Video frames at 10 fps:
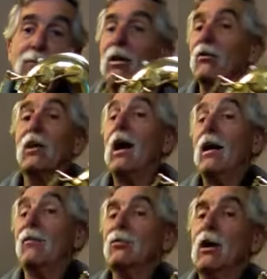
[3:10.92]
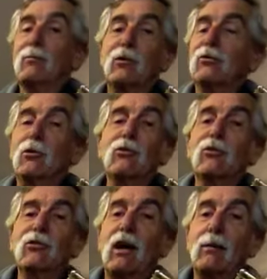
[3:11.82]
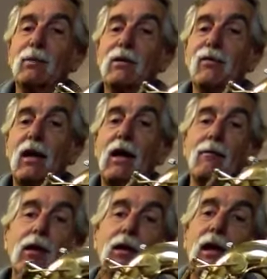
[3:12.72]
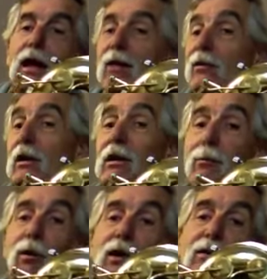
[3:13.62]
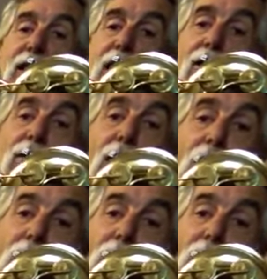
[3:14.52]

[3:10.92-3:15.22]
There's the high F sharp, just use the side B flat, and if you need to bring it down,